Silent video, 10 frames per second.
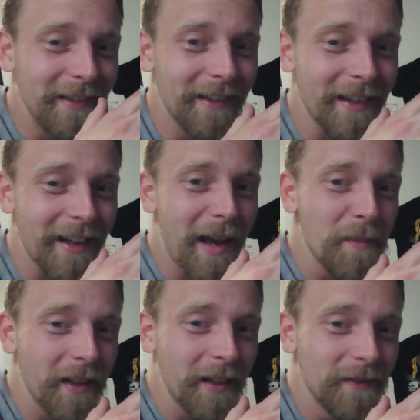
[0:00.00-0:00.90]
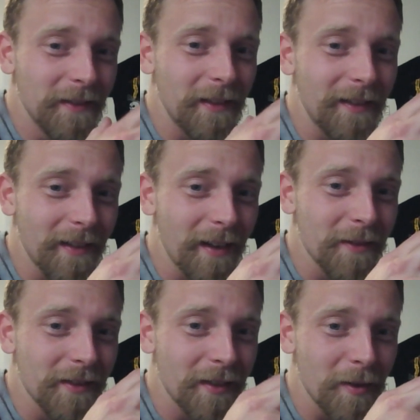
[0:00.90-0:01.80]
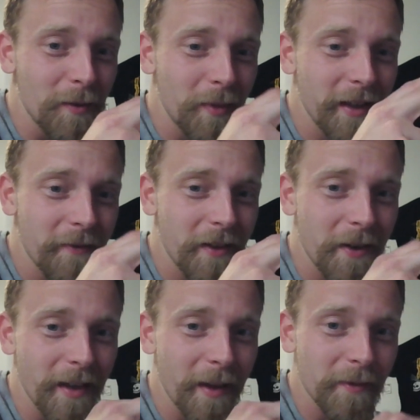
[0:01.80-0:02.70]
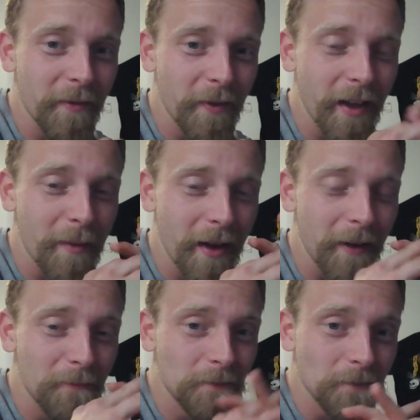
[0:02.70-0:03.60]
It's not happening. I'm just gonna go play the video games and forget about it.